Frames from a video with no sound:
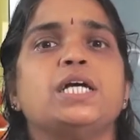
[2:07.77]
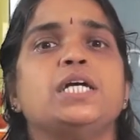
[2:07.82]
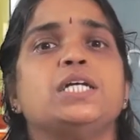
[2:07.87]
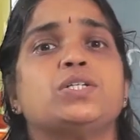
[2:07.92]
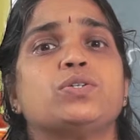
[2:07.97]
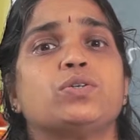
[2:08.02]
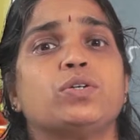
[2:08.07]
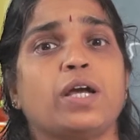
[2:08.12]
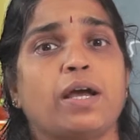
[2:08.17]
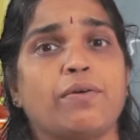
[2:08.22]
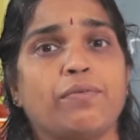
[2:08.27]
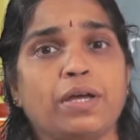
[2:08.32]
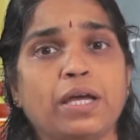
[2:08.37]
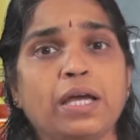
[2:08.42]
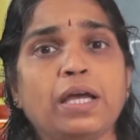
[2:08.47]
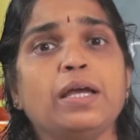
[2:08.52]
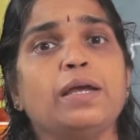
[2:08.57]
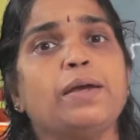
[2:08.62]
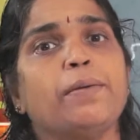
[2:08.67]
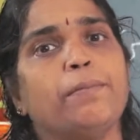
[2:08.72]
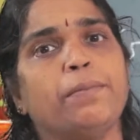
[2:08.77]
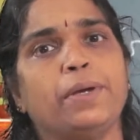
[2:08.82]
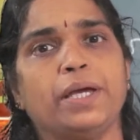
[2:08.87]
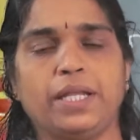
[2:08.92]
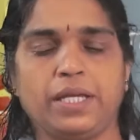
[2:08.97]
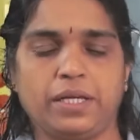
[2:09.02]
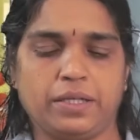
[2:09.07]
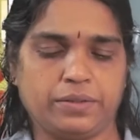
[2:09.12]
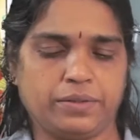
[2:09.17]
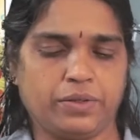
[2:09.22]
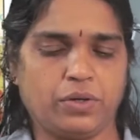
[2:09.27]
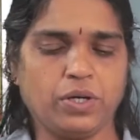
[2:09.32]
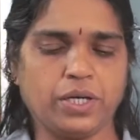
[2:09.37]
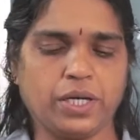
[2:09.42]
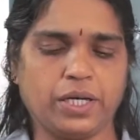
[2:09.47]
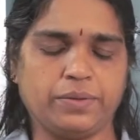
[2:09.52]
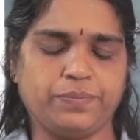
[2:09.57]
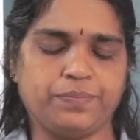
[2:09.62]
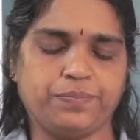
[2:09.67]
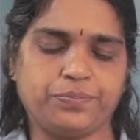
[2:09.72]
it should have a meaning.
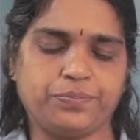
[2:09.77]
Okay.